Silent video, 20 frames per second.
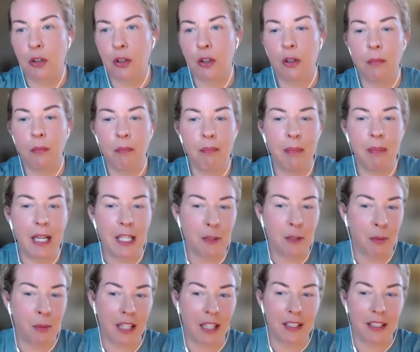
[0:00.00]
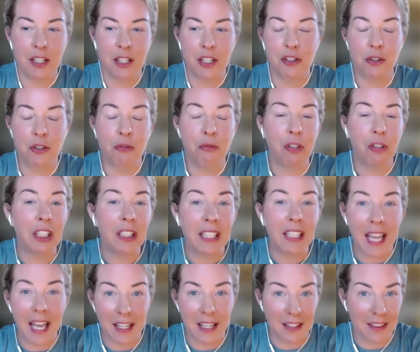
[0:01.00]
or best practices or really
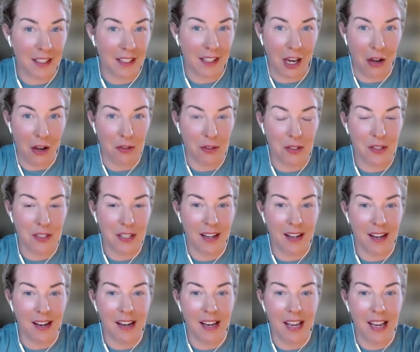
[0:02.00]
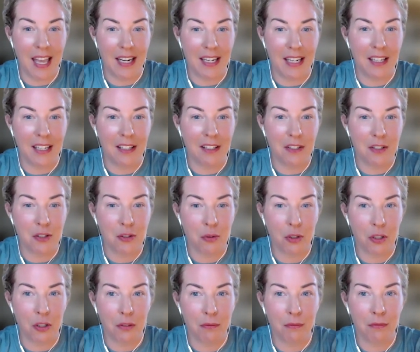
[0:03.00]
anything else, any
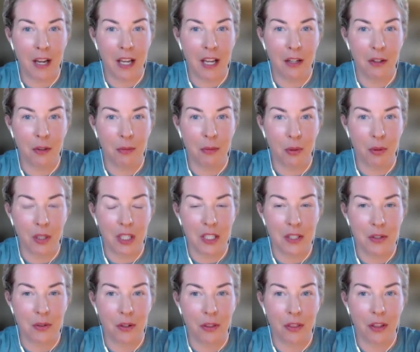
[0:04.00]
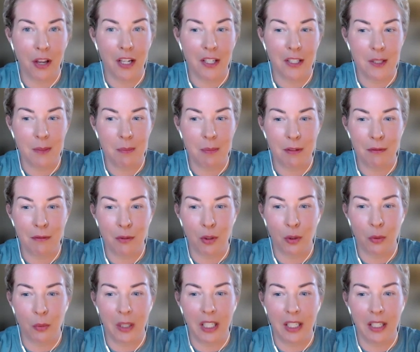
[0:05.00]
sort of final points or thoughts
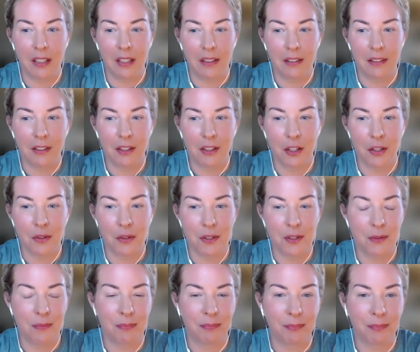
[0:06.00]
before we close?